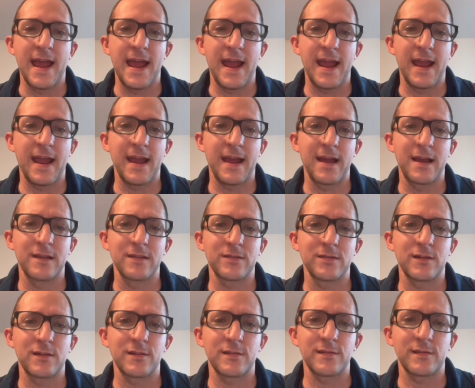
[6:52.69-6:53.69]
and
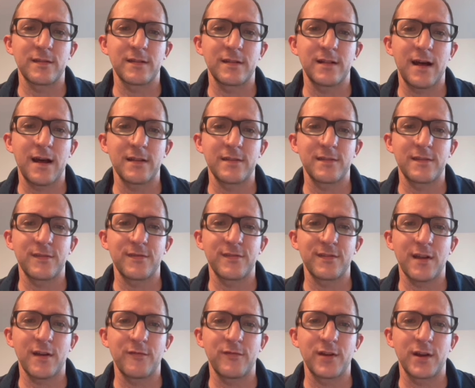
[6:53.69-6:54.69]
there's lots of
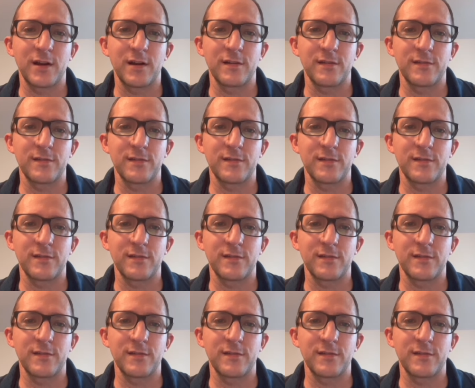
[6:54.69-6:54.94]
stuff here.